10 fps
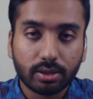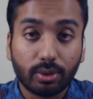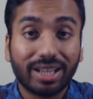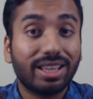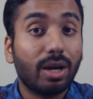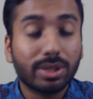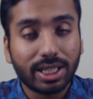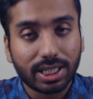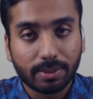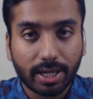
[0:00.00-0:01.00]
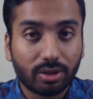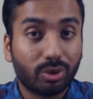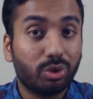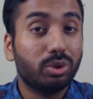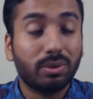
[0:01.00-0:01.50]
or 1,000 years back or
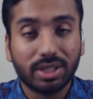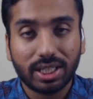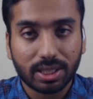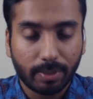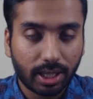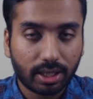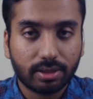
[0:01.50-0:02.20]
2,000 years back.